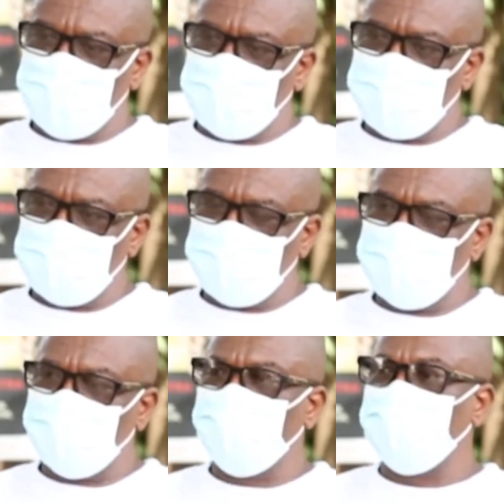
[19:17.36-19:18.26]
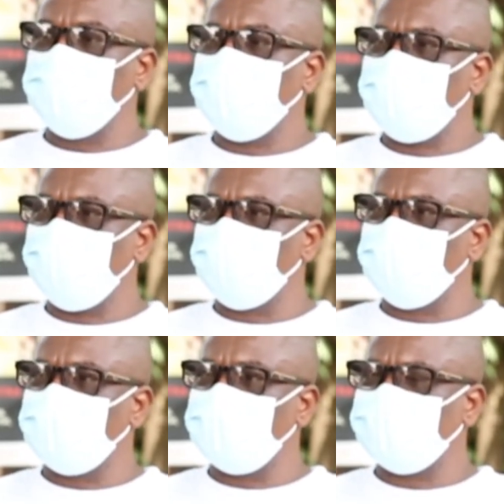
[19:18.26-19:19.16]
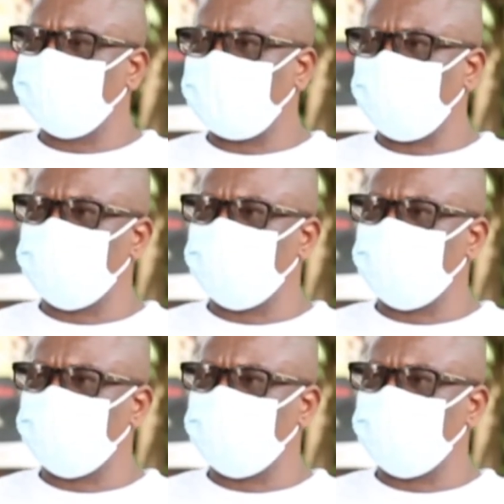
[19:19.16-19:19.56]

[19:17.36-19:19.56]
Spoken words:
We have a staff